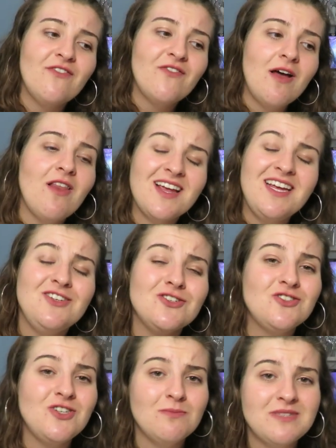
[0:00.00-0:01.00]
It felt like he
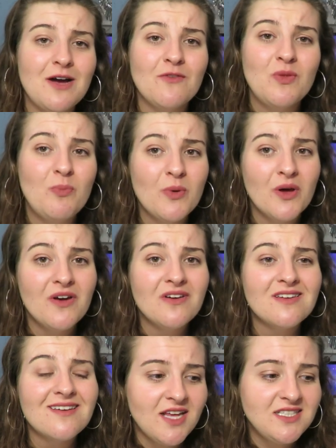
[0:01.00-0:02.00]
just jumped out of the
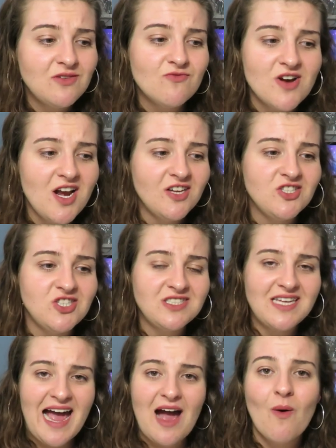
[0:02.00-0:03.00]
book, and I didn't realise
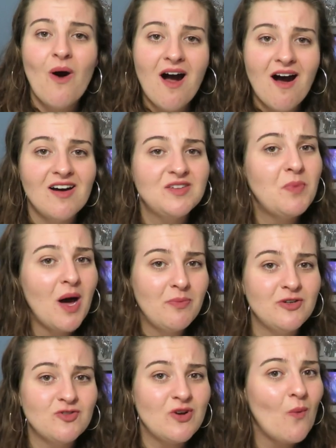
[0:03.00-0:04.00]
just how hard
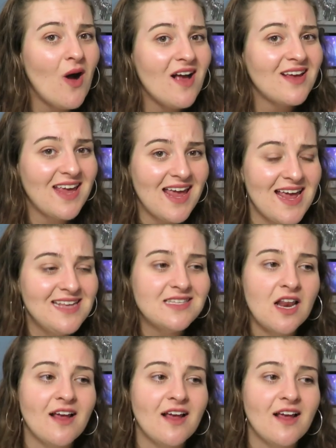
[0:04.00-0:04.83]
puppetry work is.